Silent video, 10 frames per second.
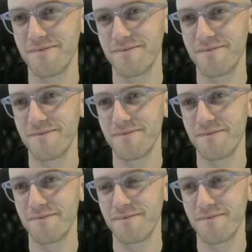
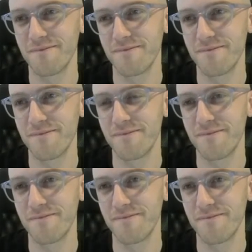
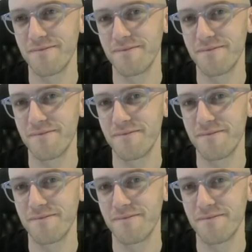
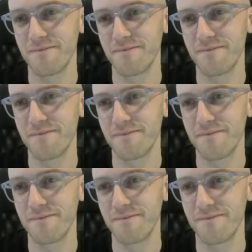
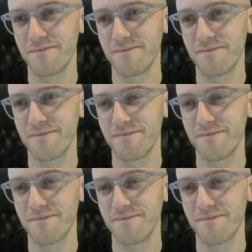The person shown says nothing.